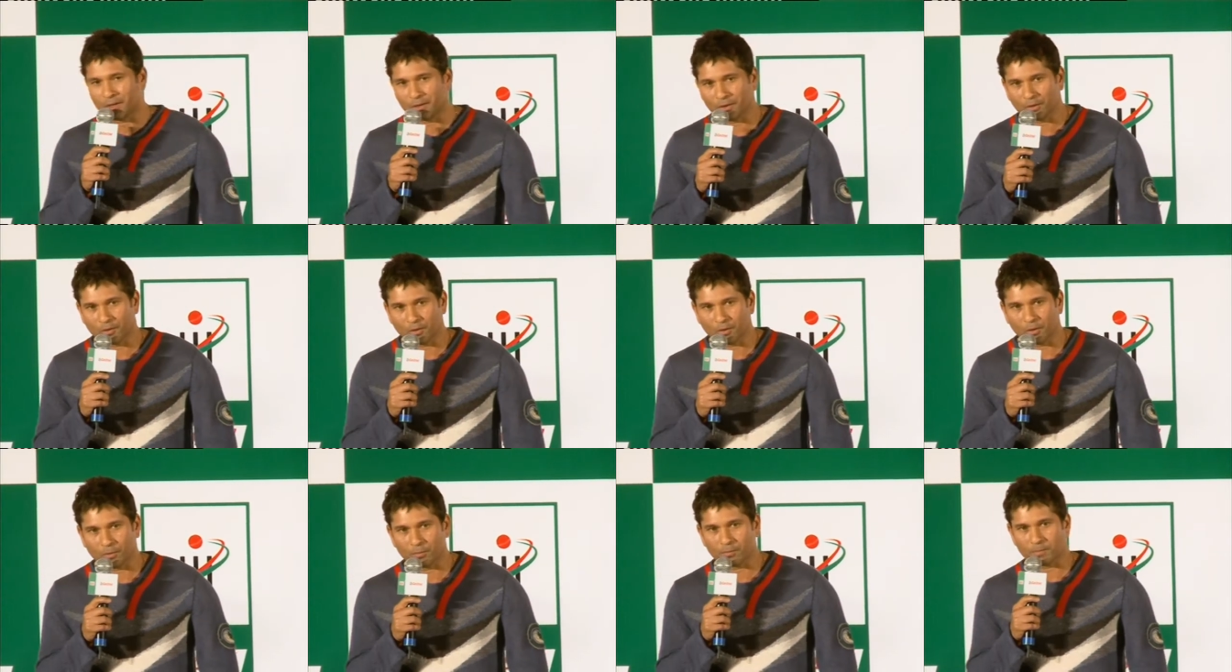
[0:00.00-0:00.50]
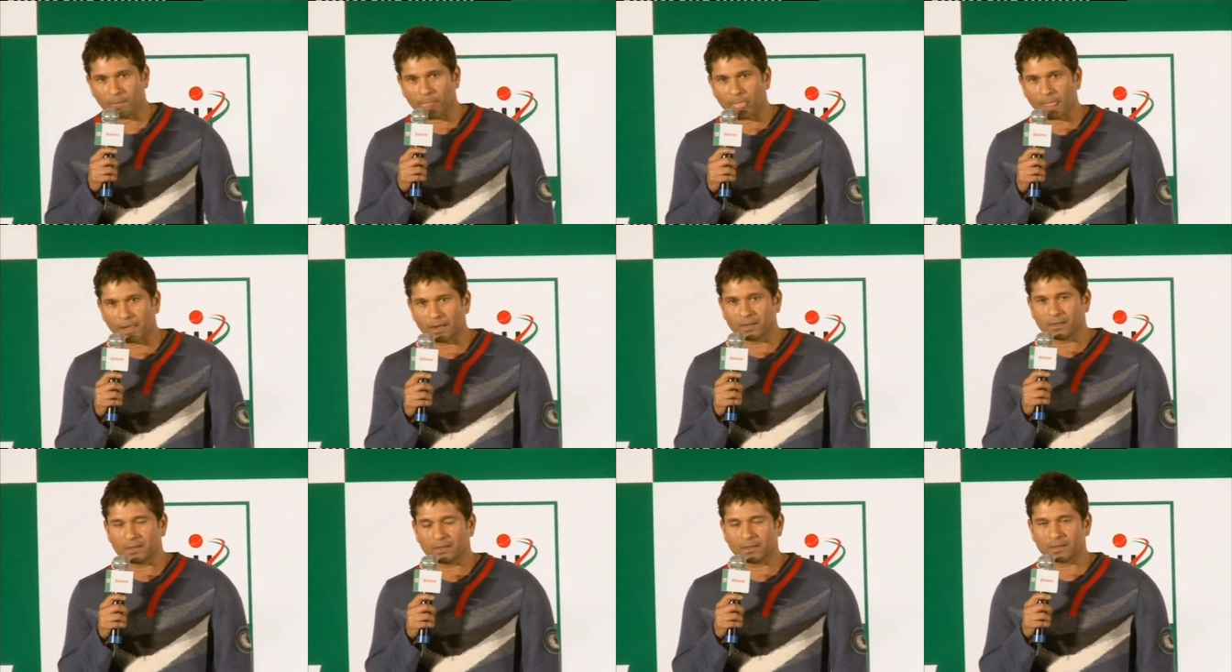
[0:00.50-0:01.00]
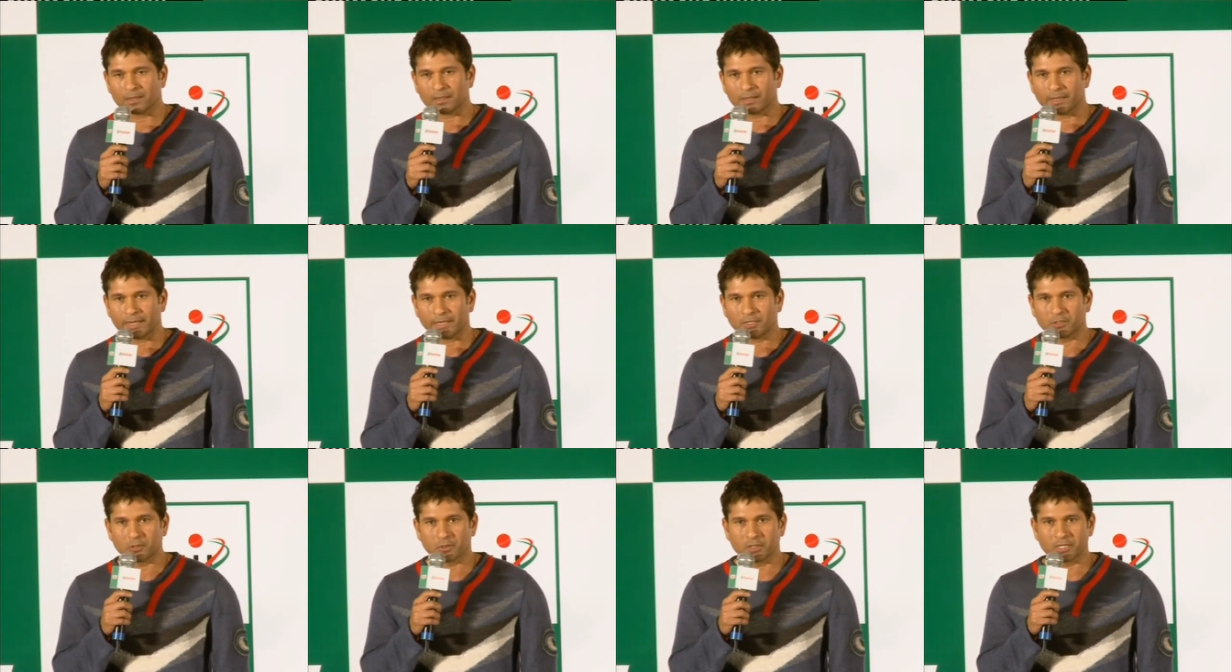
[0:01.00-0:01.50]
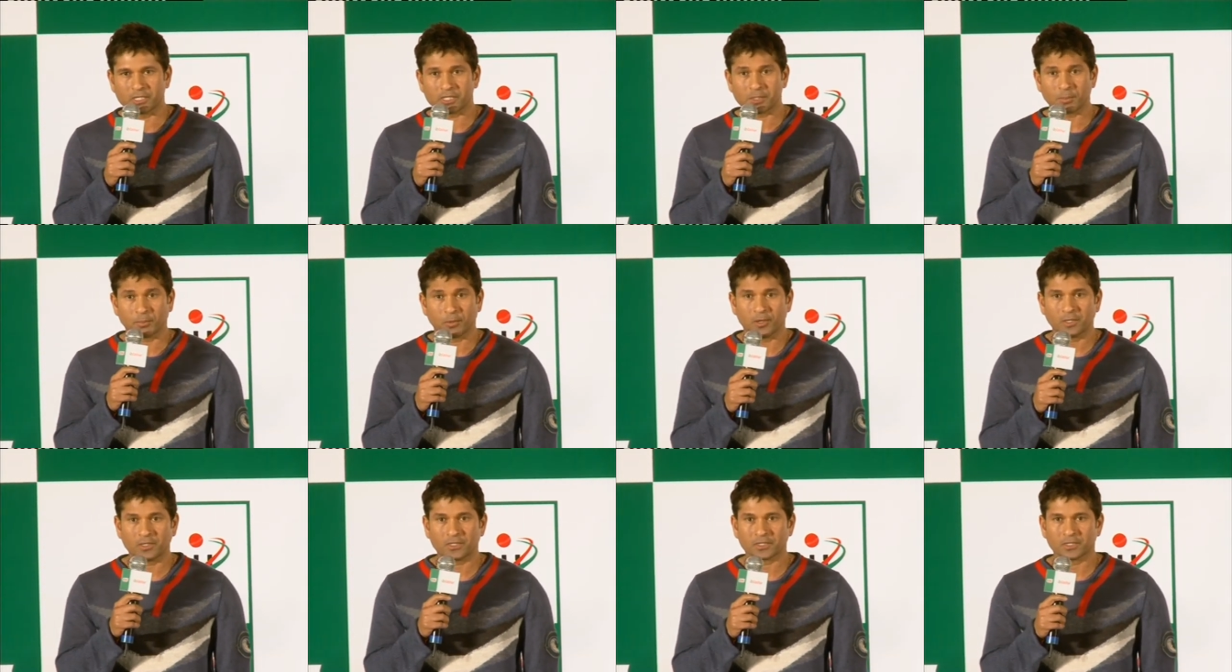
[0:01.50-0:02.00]
you know, uh, get to this
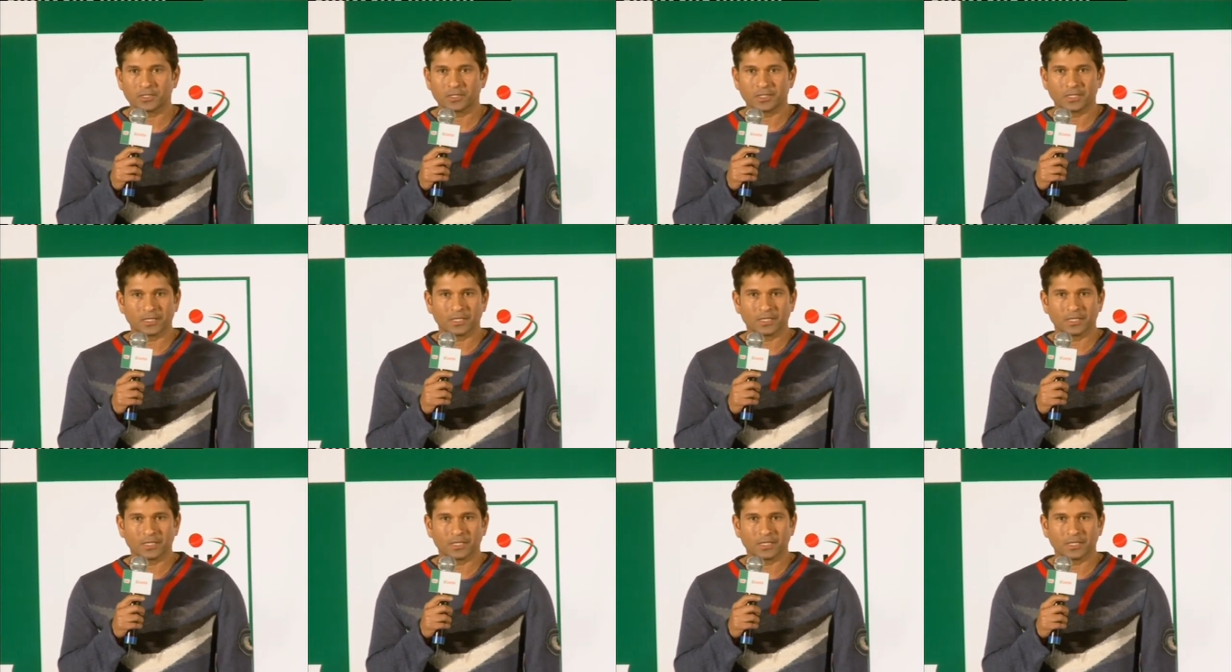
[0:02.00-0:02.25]
spot,